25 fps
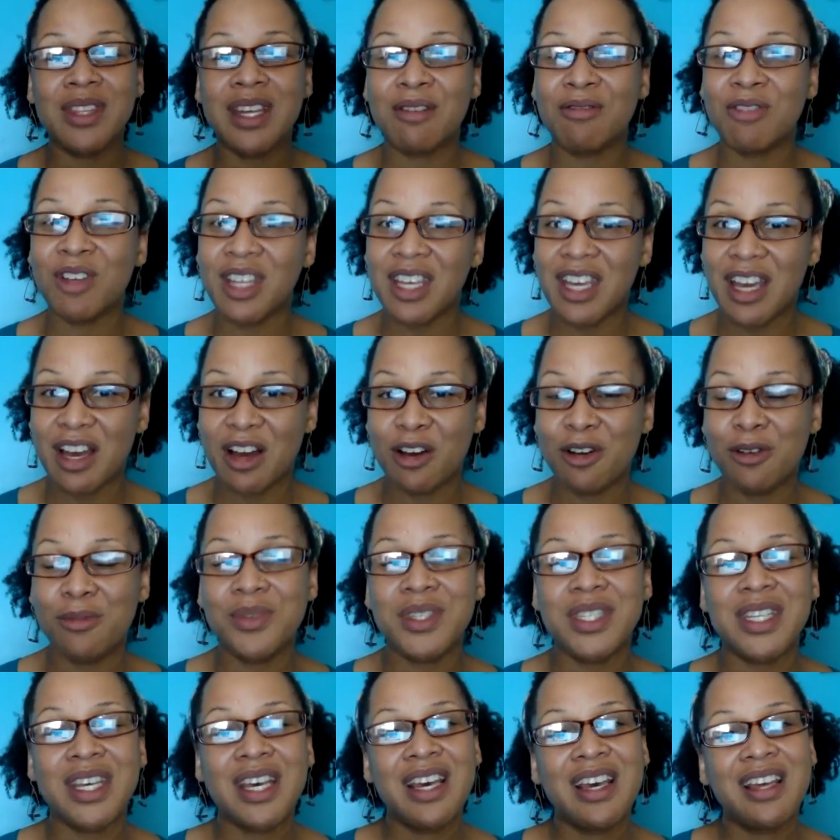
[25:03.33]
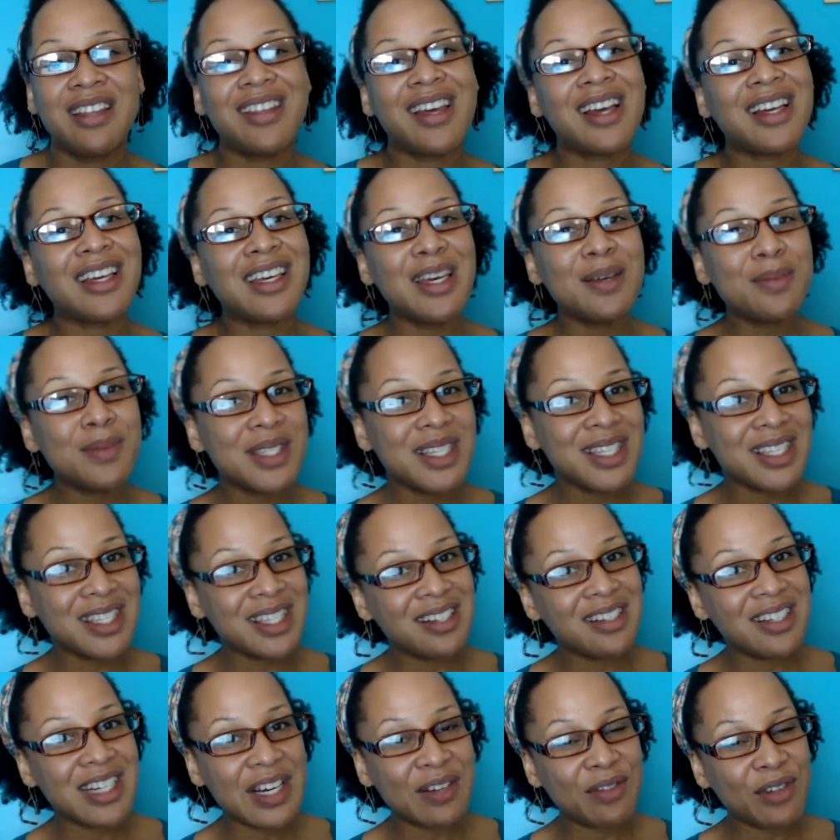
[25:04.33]
That really helps. That keeps this
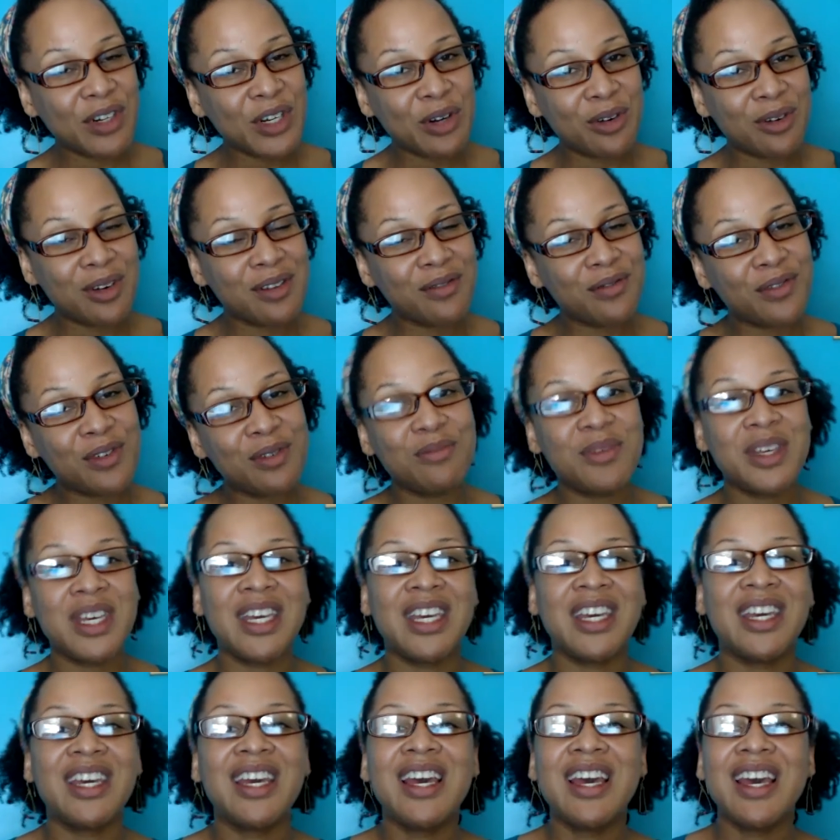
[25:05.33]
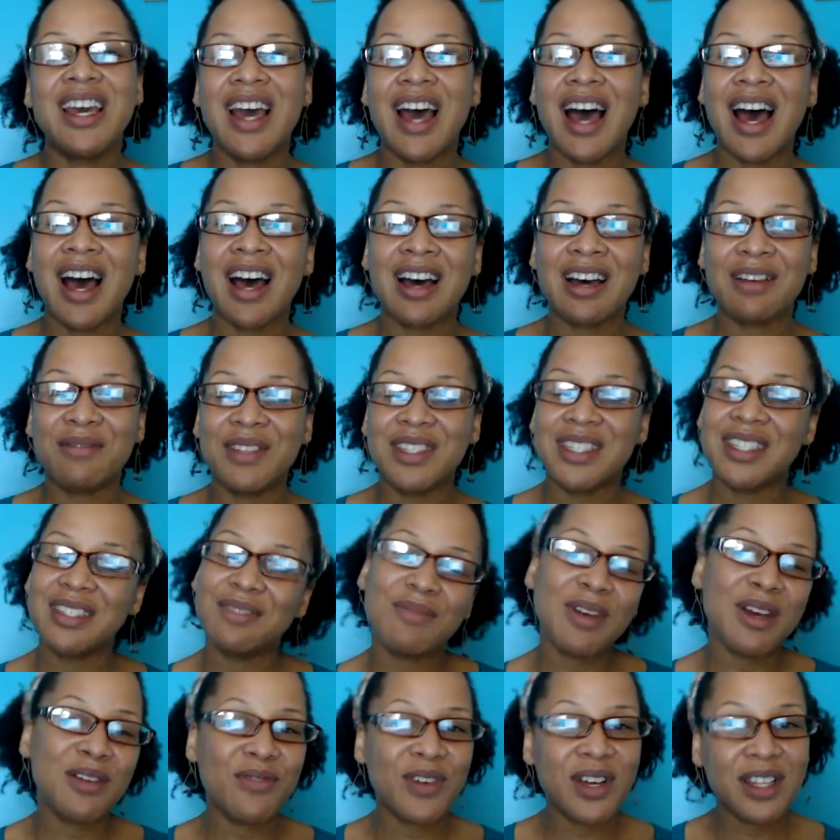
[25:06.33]
endeavor going for me. This is
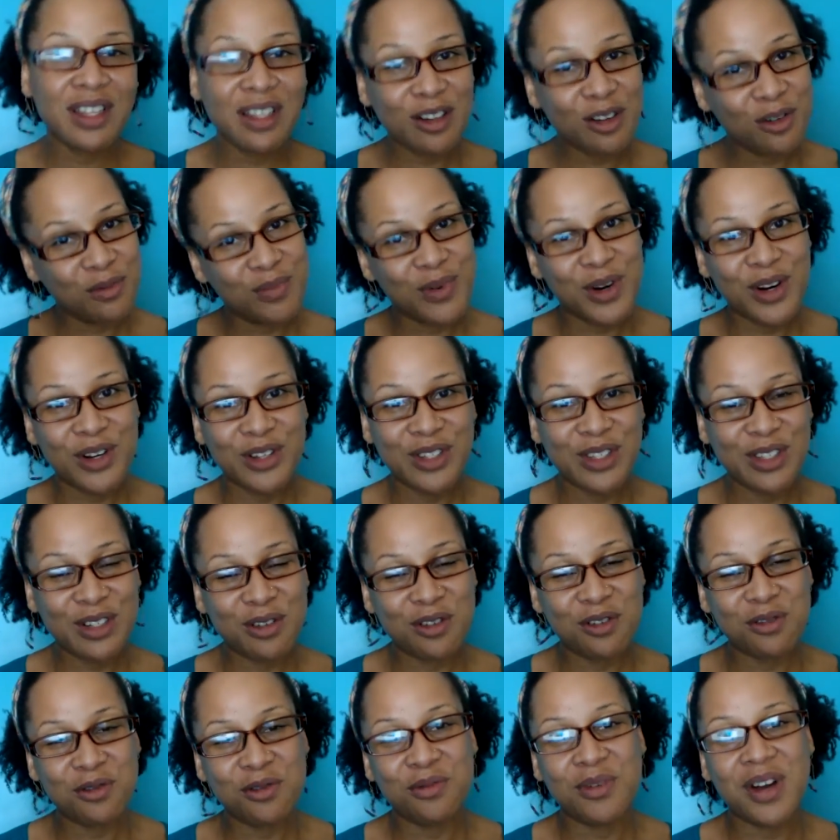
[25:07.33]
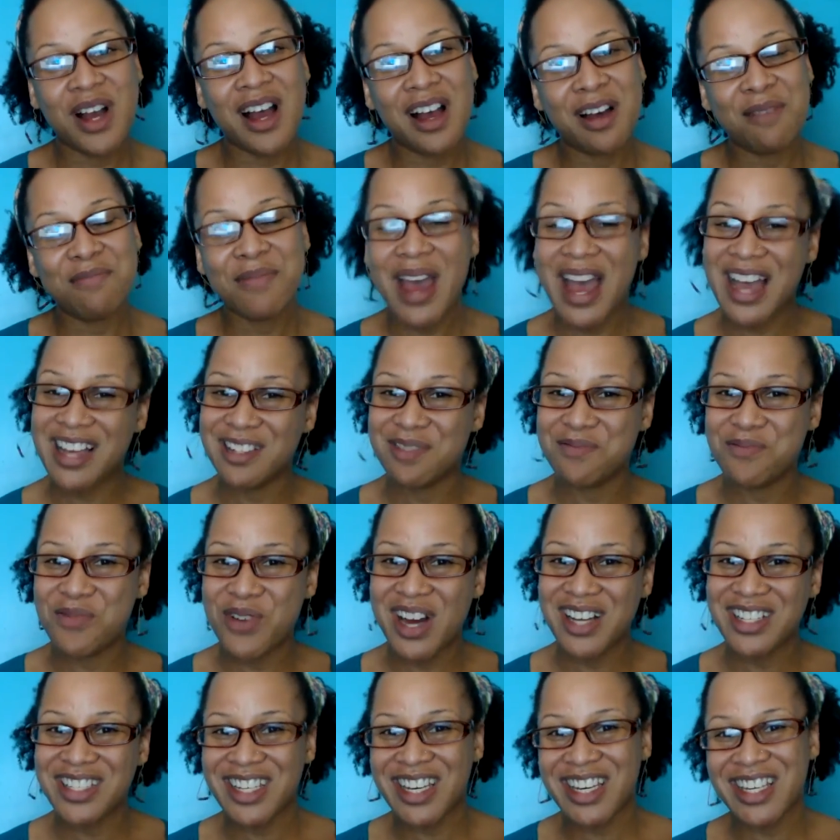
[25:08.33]
my fun little personal passion
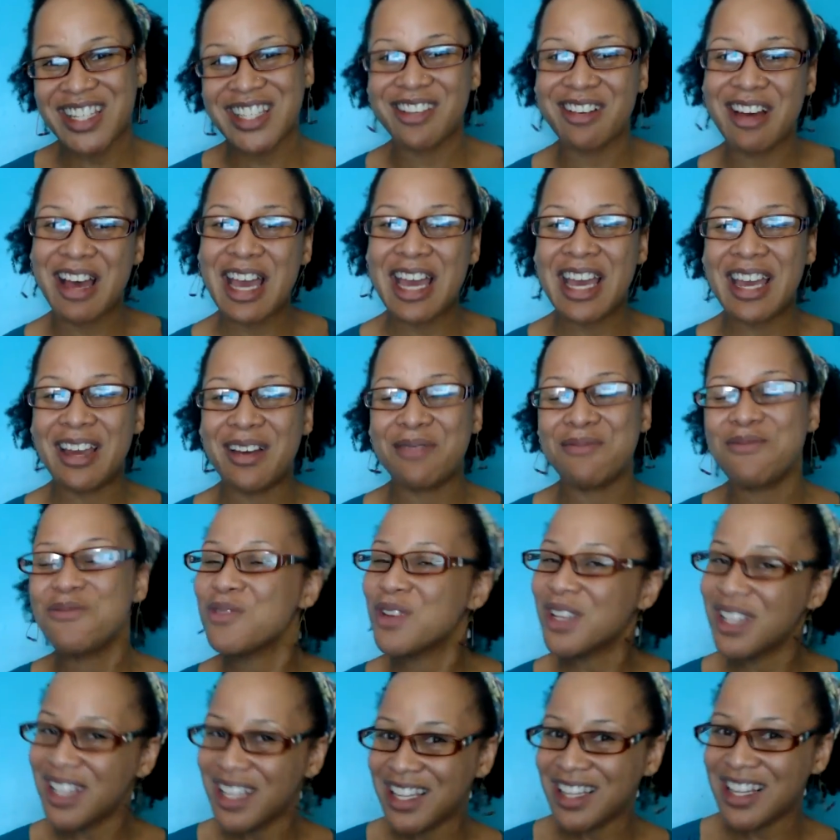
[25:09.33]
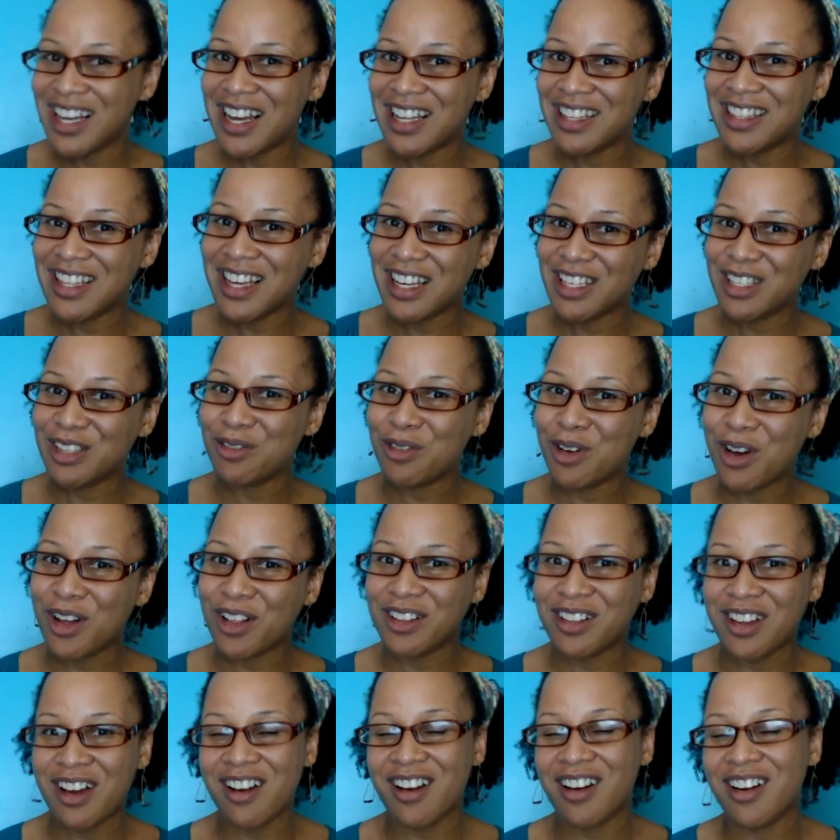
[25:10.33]
project, so I am really glad that you
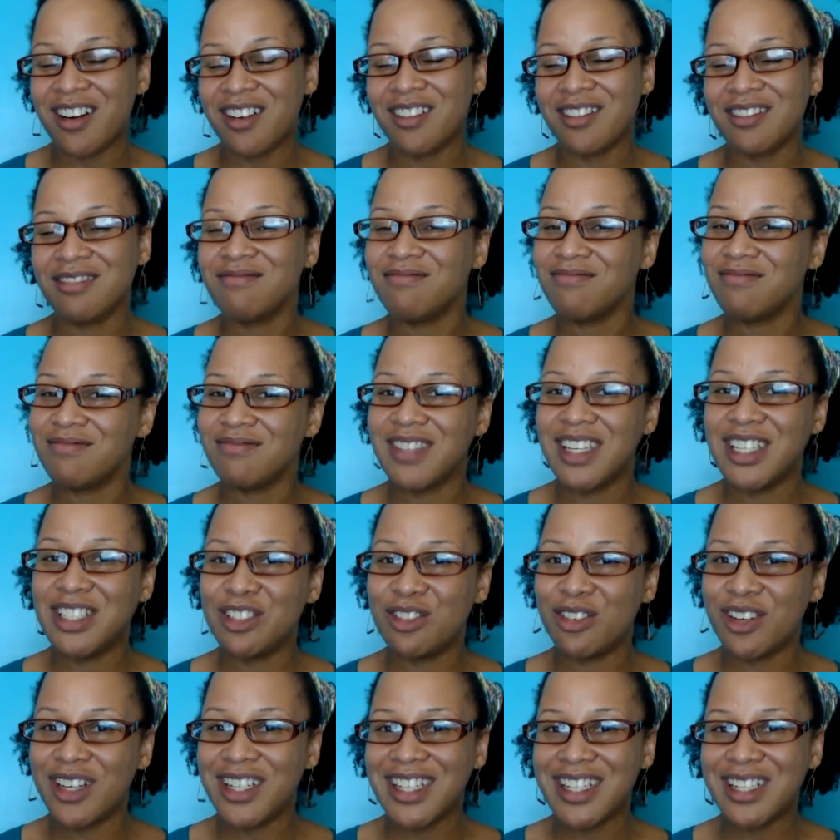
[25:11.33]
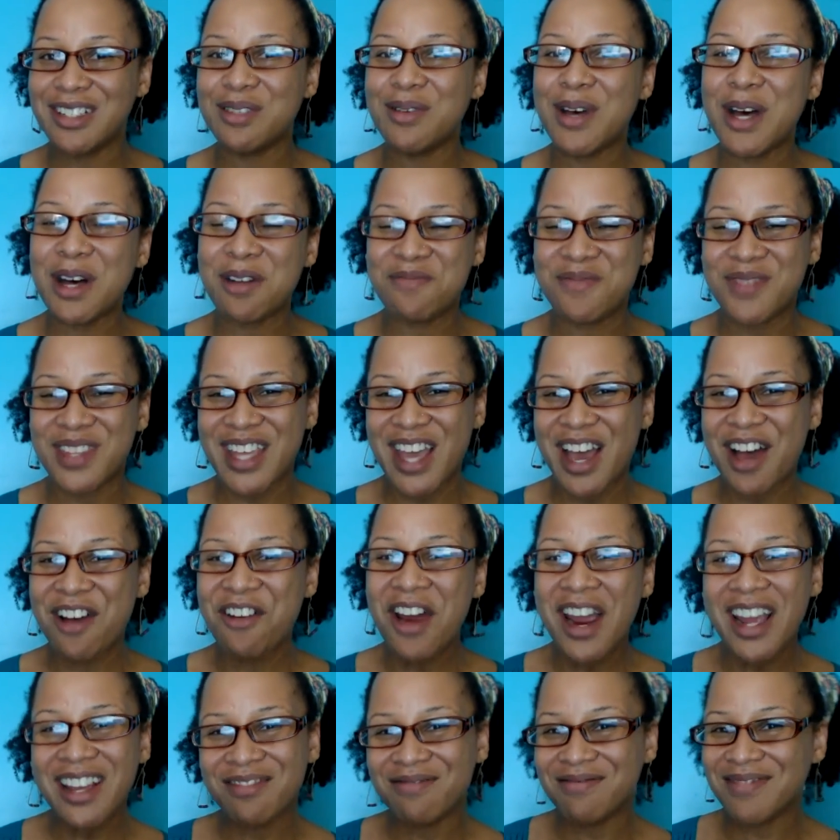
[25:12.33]
all are enjoying it as well. All
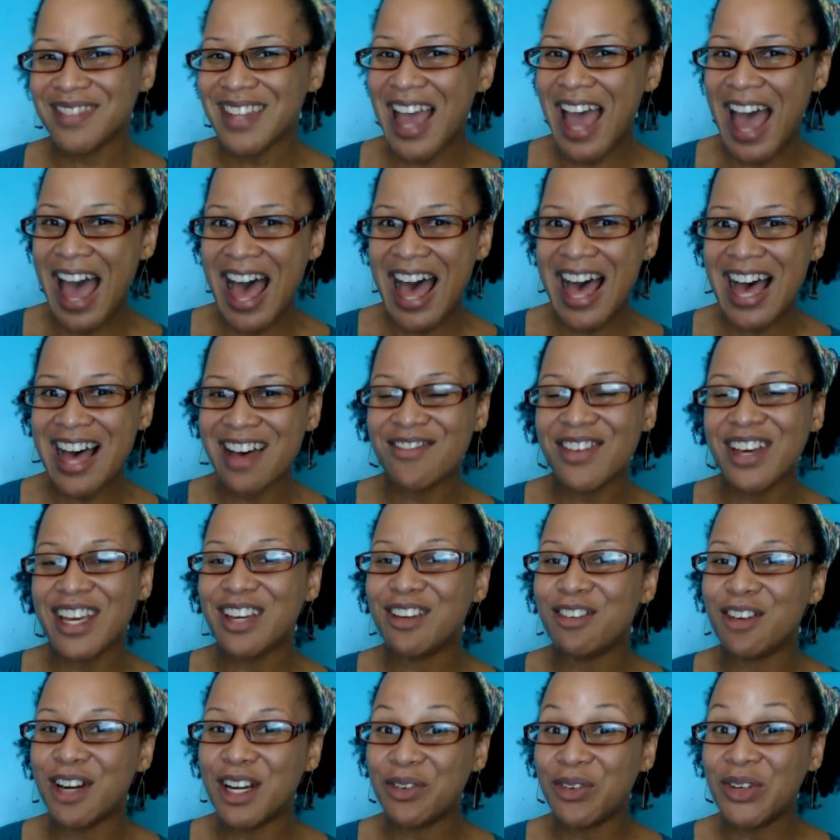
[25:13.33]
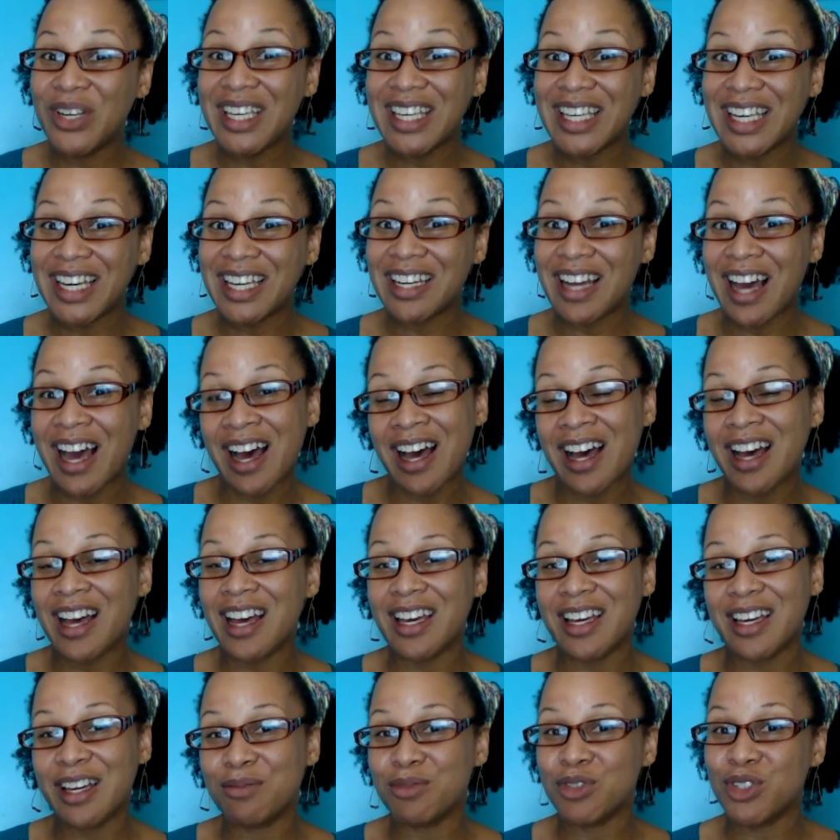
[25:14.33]
right, have a great week, and
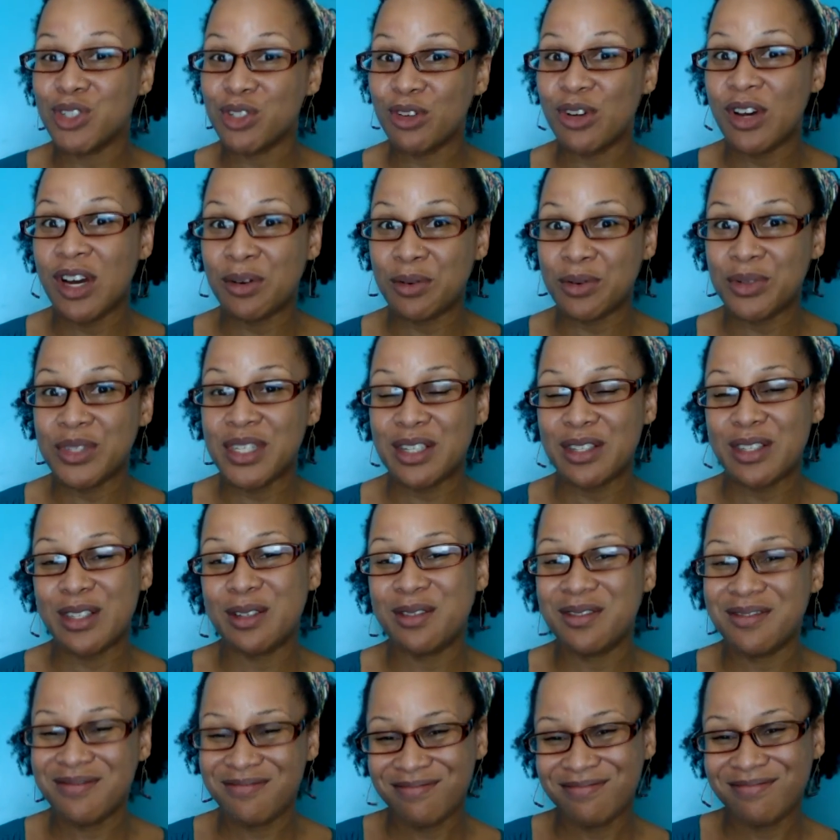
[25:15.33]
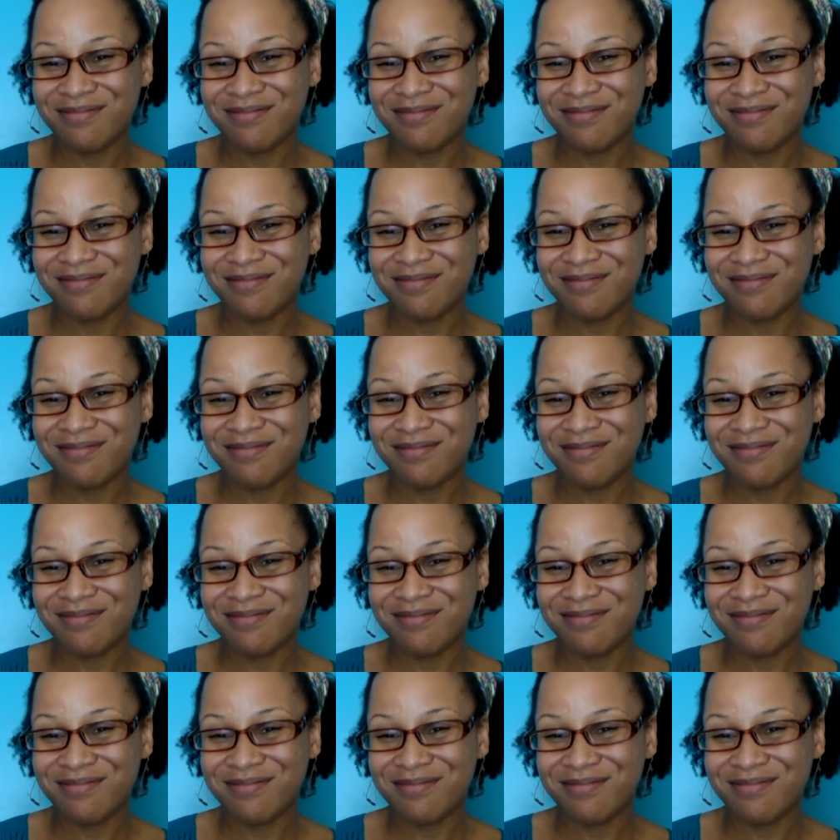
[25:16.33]
I am sure I will see you soon.